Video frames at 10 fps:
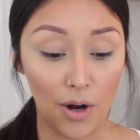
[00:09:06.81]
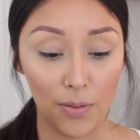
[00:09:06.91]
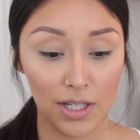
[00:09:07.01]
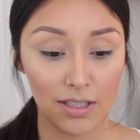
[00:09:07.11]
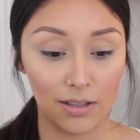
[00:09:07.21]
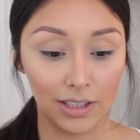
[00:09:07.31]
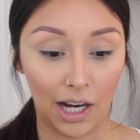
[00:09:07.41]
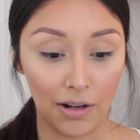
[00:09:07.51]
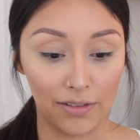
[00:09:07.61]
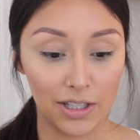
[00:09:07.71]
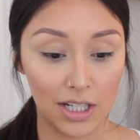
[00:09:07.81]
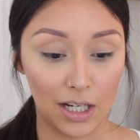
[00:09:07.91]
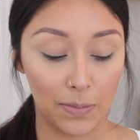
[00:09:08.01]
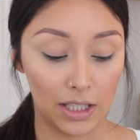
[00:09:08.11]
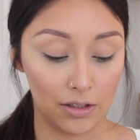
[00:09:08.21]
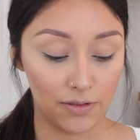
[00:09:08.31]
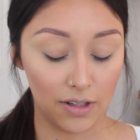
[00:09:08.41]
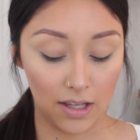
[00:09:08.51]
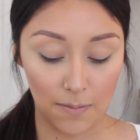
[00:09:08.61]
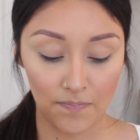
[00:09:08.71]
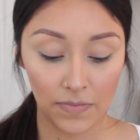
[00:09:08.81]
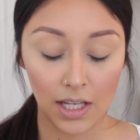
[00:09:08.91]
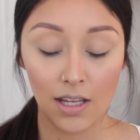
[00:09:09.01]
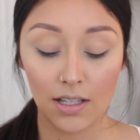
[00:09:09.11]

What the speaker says: always sold out every time I look for them.